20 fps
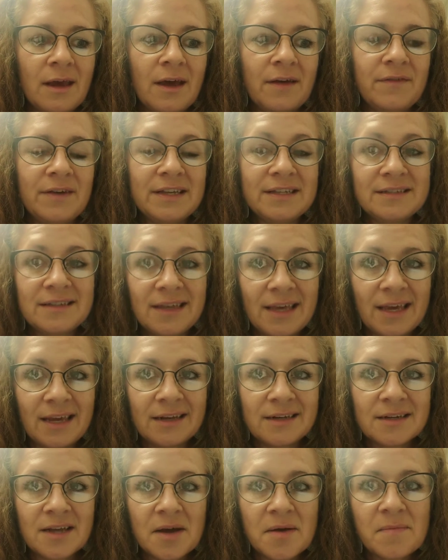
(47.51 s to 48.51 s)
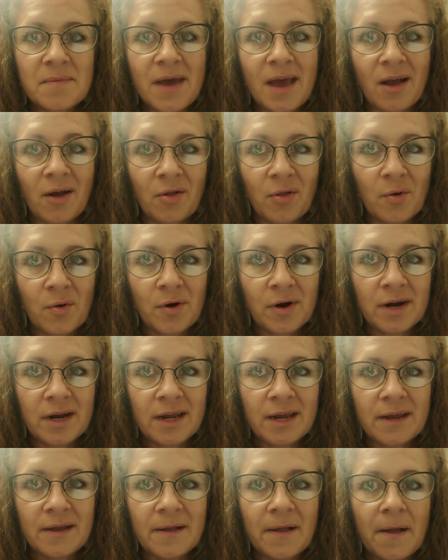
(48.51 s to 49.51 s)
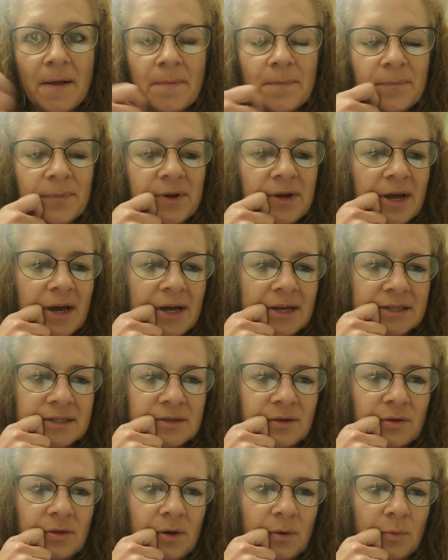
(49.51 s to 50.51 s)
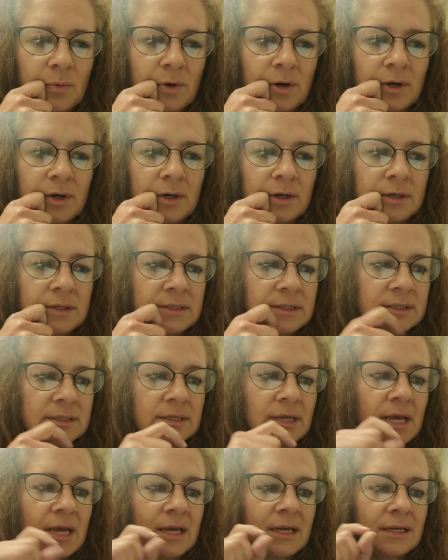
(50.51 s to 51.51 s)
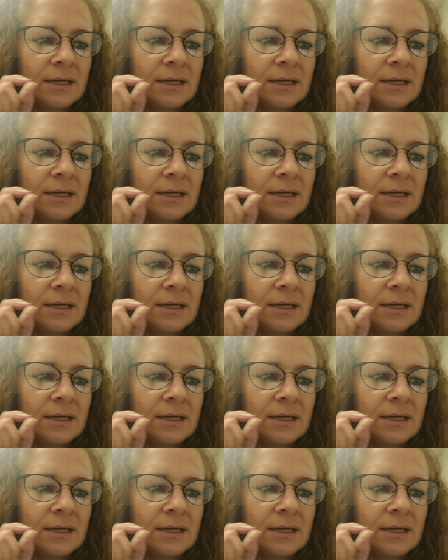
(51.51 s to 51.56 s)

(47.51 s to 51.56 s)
of his kingdom and glory, but also the words